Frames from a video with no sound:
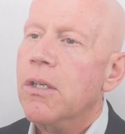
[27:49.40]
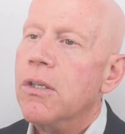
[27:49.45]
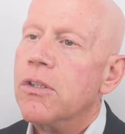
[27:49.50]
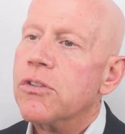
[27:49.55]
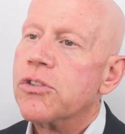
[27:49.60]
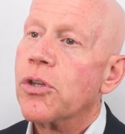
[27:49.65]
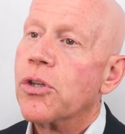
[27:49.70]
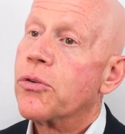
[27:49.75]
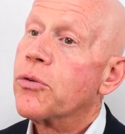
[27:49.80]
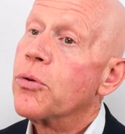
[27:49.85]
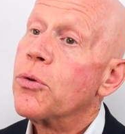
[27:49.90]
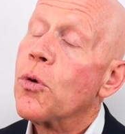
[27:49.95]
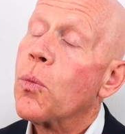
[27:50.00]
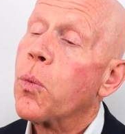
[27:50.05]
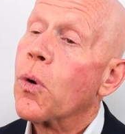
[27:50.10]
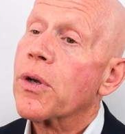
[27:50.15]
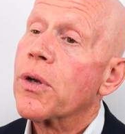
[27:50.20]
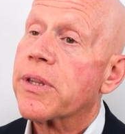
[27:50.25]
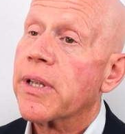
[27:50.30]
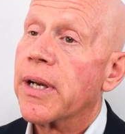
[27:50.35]
So through the
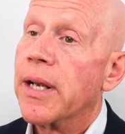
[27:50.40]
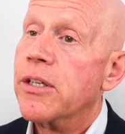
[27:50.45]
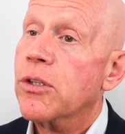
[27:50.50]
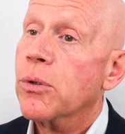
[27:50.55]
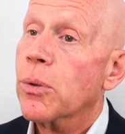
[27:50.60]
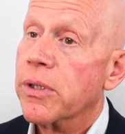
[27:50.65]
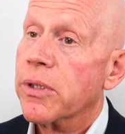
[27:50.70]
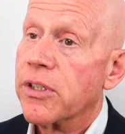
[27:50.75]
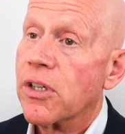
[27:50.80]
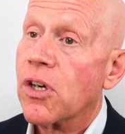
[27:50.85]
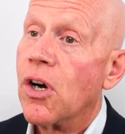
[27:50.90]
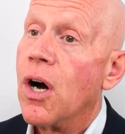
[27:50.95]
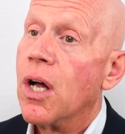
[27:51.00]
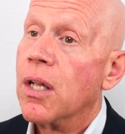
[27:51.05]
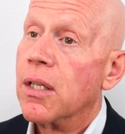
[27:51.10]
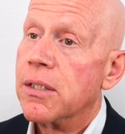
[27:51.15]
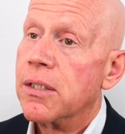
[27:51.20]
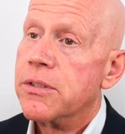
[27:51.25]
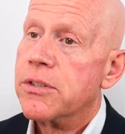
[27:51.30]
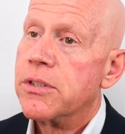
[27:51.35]
work that I do at the
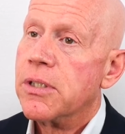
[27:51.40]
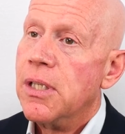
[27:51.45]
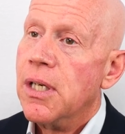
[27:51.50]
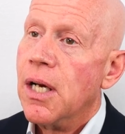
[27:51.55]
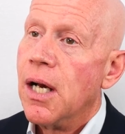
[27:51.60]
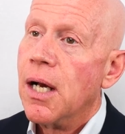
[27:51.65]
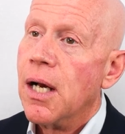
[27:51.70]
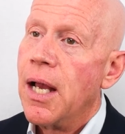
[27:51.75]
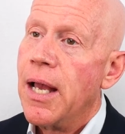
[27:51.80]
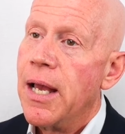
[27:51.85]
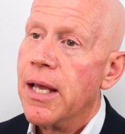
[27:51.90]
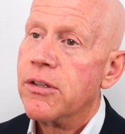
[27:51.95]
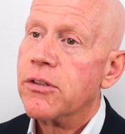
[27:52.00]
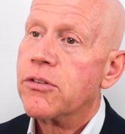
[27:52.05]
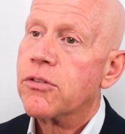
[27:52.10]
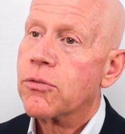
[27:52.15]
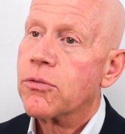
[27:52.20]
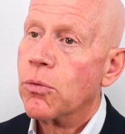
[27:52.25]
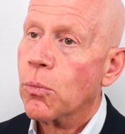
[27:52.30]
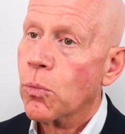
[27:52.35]
college,
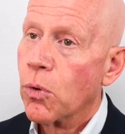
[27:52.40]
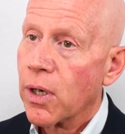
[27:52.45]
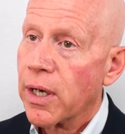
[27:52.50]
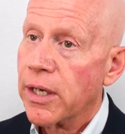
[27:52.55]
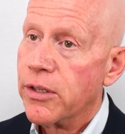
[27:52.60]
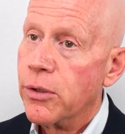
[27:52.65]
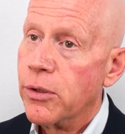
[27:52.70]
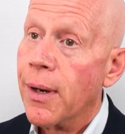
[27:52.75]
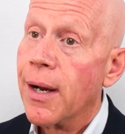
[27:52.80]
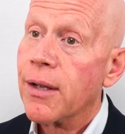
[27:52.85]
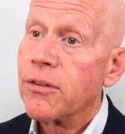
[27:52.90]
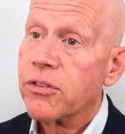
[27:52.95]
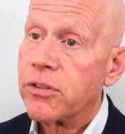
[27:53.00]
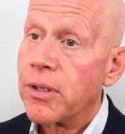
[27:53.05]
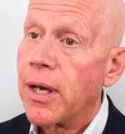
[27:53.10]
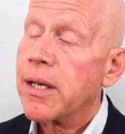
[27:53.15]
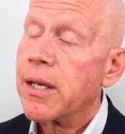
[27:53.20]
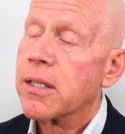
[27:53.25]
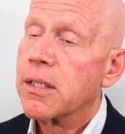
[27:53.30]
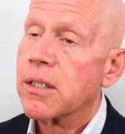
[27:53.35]
and some work I do
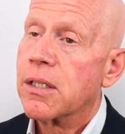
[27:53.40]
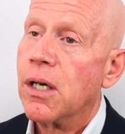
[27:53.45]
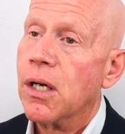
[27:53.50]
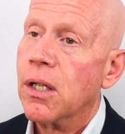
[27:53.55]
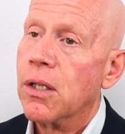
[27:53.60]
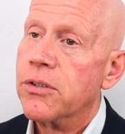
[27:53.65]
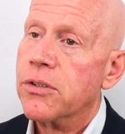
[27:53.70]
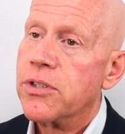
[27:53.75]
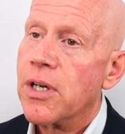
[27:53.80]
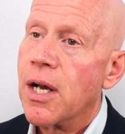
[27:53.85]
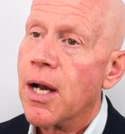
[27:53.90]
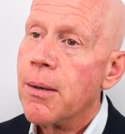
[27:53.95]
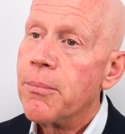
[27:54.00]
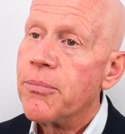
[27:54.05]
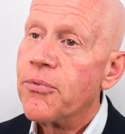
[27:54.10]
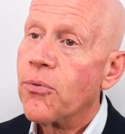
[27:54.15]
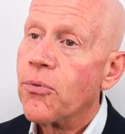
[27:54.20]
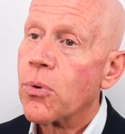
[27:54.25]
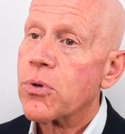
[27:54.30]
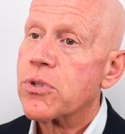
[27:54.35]
outside of the college,
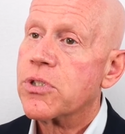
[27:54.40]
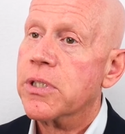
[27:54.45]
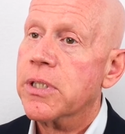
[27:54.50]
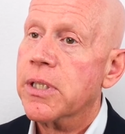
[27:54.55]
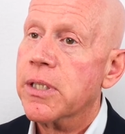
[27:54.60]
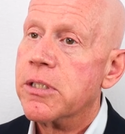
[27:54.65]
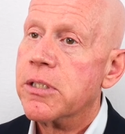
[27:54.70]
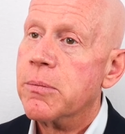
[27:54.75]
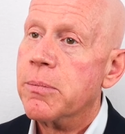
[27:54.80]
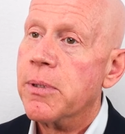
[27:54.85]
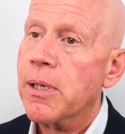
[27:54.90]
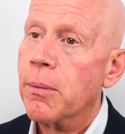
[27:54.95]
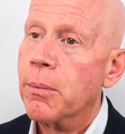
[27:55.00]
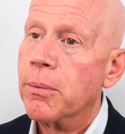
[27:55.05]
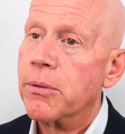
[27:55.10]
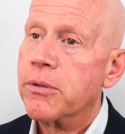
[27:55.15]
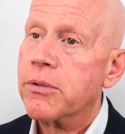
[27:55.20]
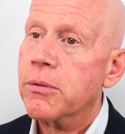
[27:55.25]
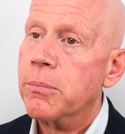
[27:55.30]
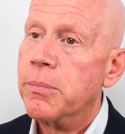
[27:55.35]
I'm fortunate to be
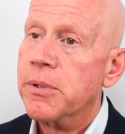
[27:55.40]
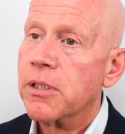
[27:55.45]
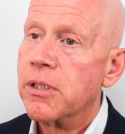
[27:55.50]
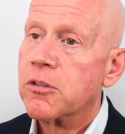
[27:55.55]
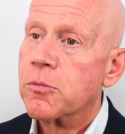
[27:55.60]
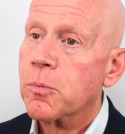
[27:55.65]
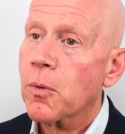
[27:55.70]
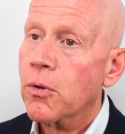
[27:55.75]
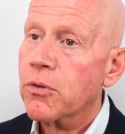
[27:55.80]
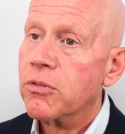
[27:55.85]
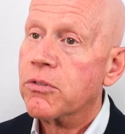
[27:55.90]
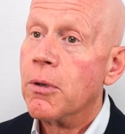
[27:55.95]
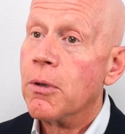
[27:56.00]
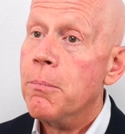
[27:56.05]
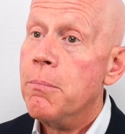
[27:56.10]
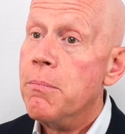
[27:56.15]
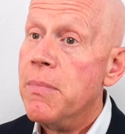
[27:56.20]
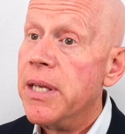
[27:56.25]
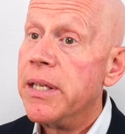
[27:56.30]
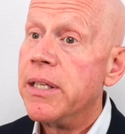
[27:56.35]
able to be exposed to
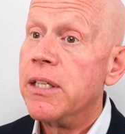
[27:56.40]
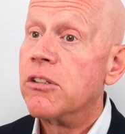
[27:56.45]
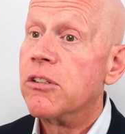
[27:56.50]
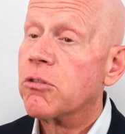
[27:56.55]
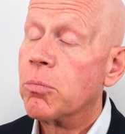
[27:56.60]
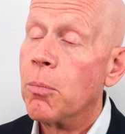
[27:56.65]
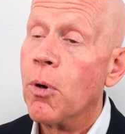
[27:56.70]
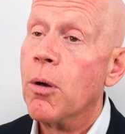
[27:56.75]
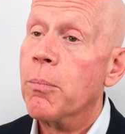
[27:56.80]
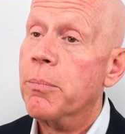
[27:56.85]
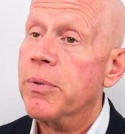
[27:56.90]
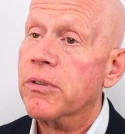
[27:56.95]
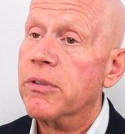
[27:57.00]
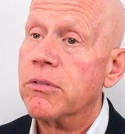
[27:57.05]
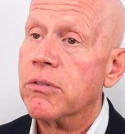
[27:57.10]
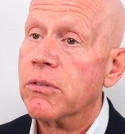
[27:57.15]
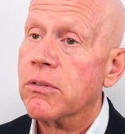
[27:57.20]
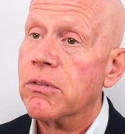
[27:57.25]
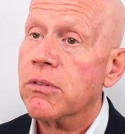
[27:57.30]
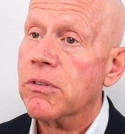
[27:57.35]
many small
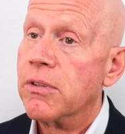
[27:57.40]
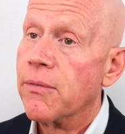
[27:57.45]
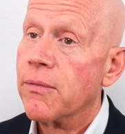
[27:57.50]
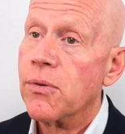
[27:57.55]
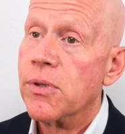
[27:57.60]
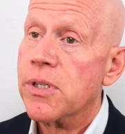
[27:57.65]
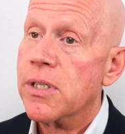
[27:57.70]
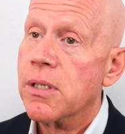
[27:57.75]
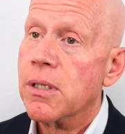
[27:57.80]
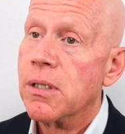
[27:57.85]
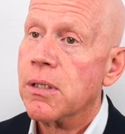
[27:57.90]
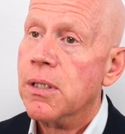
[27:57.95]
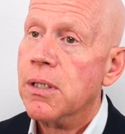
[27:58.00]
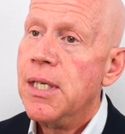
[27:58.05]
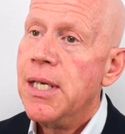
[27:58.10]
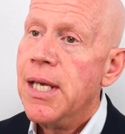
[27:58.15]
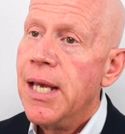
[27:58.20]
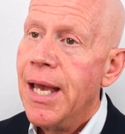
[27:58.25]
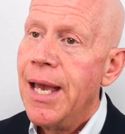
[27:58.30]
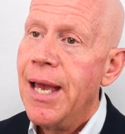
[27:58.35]
businesses every year.
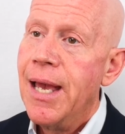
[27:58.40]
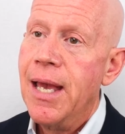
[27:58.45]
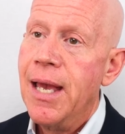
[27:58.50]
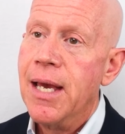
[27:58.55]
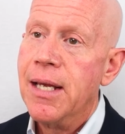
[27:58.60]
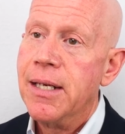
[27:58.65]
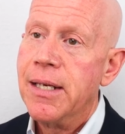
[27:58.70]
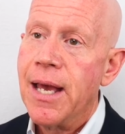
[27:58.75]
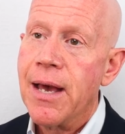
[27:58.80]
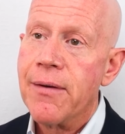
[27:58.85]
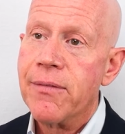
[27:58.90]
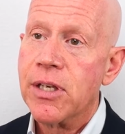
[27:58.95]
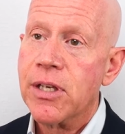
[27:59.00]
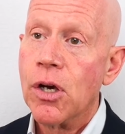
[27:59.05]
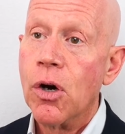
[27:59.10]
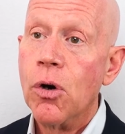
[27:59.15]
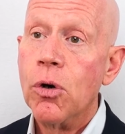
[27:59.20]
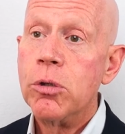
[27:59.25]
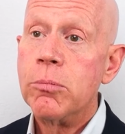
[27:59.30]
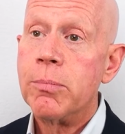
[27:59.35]
And
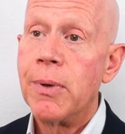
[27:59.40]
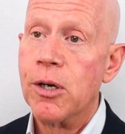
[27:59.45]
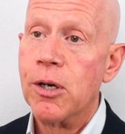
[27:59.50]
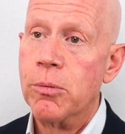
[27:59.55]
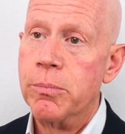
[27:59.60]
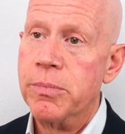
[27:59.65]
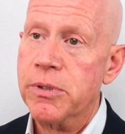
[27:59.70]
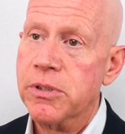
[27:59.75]
having owned my own